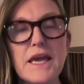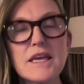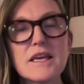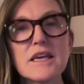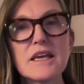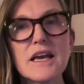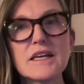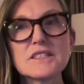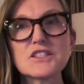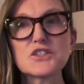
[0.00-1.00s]
paying
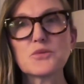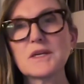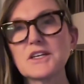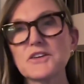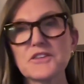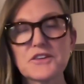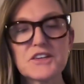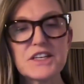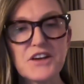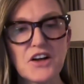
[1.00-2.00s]
as $20 or
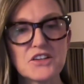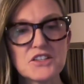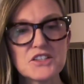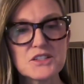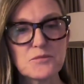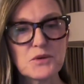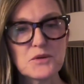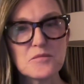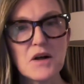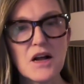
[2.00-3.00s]
$30
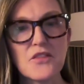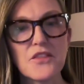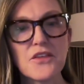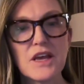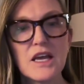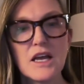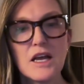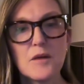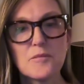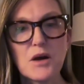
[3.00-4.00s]
per month,
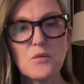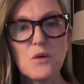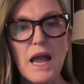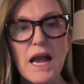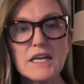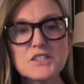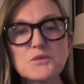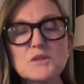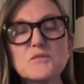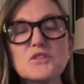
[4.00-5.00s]
but
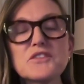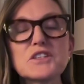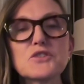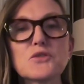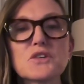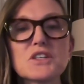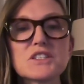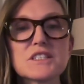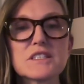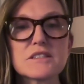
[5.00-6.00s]
as we're moving
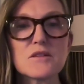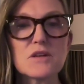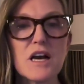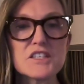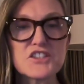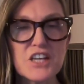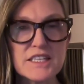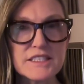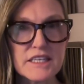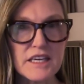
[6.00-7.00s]
towards
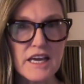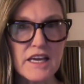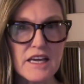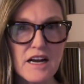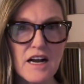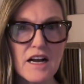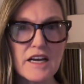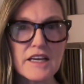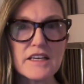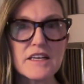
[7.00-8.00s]
agentic
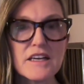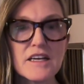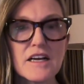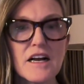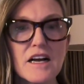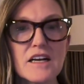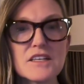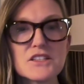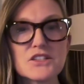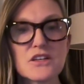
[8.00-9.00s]
AI,
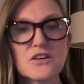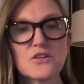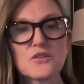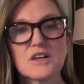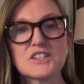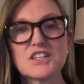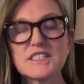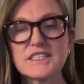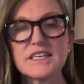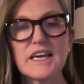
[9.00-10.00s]
so
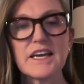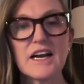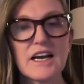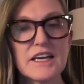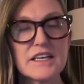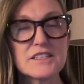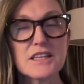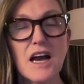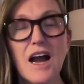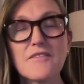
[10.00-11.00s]
agentic AI
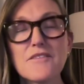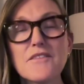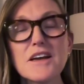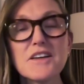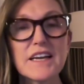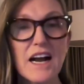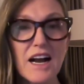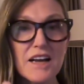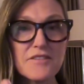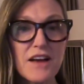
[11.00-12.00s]
is very
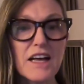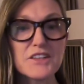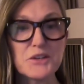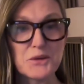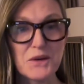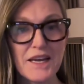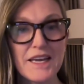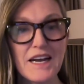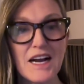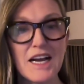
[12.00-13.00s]
high value
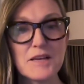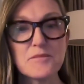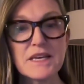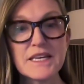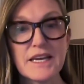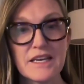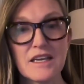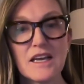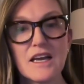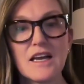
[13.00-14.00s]
AI, meaning